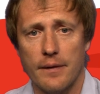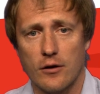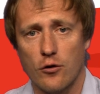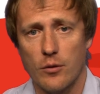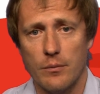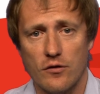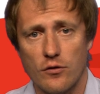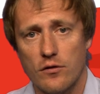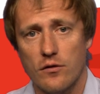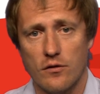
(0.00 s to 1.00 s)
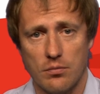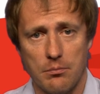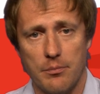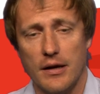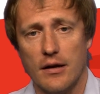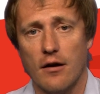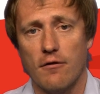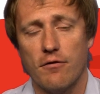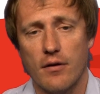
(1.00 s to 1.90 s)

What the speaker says: the economy is not big enough.